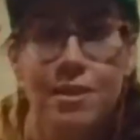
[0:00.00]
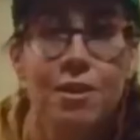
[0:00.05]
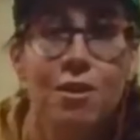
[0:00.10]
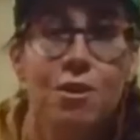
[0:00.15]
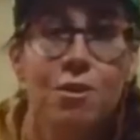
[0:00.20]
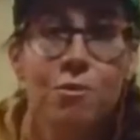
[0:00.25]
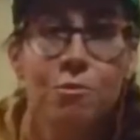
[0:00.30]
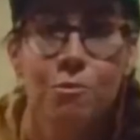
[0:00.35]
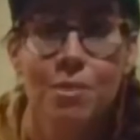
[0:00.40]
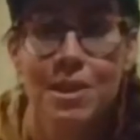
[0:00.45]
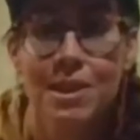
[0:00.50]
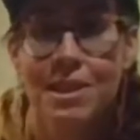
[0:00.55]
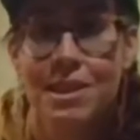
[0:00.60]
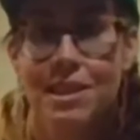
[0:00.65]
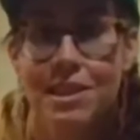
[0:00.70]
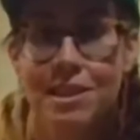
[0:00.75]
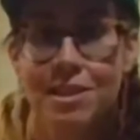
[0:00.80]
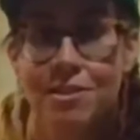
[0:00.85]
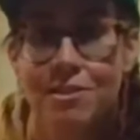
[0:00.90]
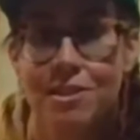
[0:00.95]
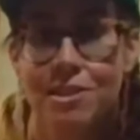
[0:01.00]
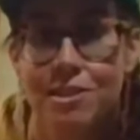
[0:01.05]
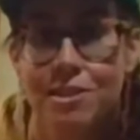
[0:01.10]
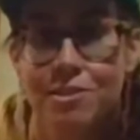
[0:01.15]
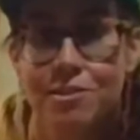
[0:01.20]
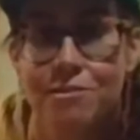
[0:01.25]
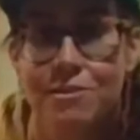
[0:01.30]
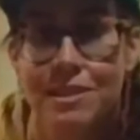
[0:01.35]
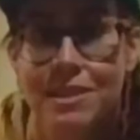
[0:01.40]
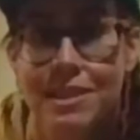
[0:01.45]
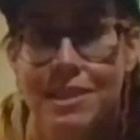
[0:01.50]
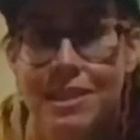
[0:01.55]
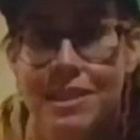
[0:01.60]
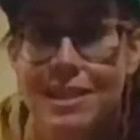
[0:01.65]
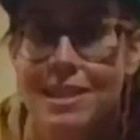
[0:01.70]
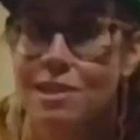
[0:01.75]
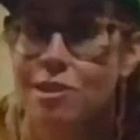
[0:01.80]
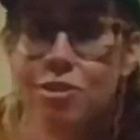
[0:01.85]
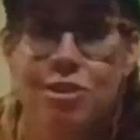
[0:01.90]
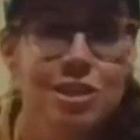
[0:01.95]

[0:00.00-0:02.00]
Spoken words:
thing you can do with it is just simply